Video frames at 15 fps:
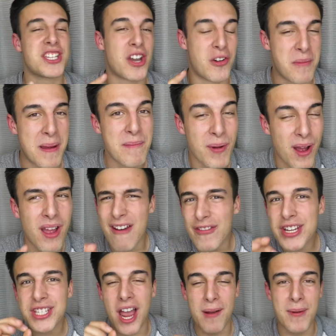I remember
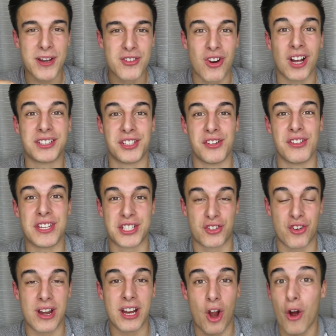every time I tried to do this
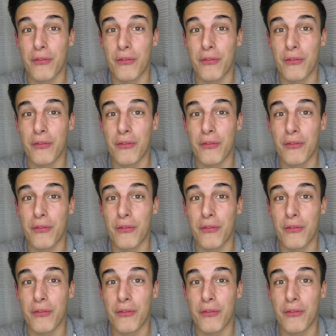trick